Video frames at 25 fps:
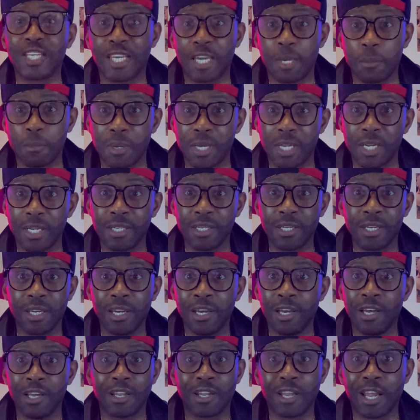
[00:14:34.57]
committed.
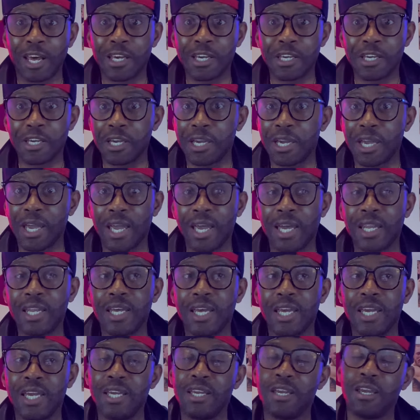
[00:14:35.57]
Like, and
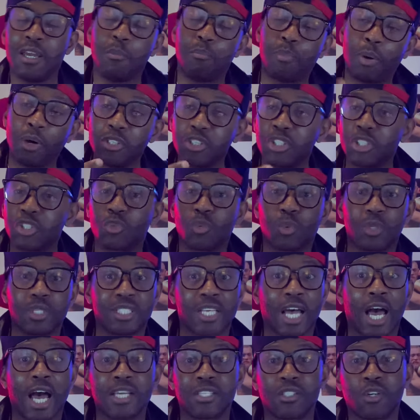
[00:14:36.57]
he punches with his
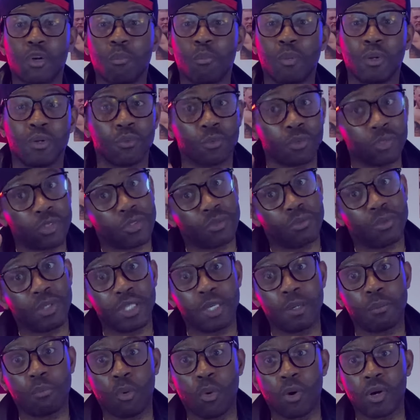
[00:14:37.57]
eyes open, which is
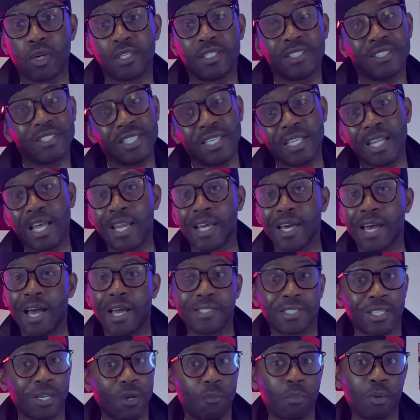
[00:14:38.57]
really important. You see a lot of
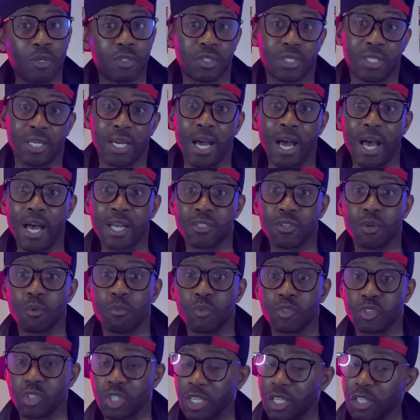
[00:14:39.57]
guys, they don't punch with their eyes
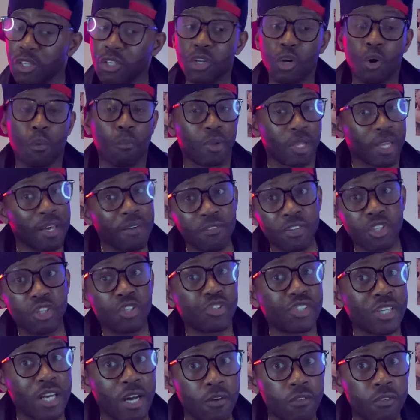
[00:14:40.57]
open. So either you don't believe in
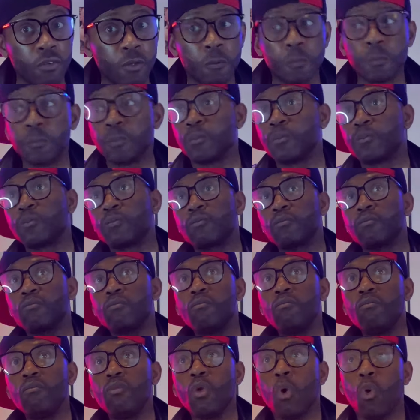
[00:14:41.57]
yourself,
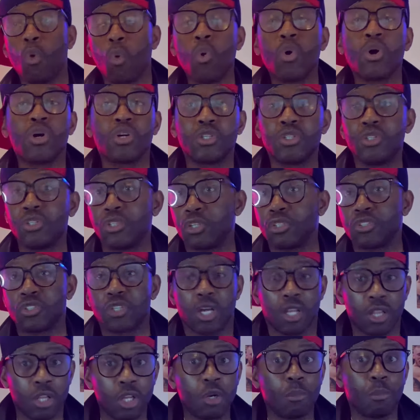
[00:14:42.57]
or there's
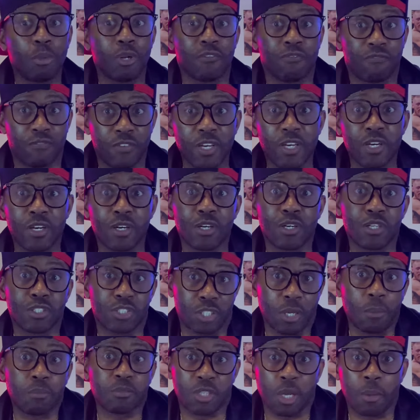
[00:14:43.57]
a little bit of fear something's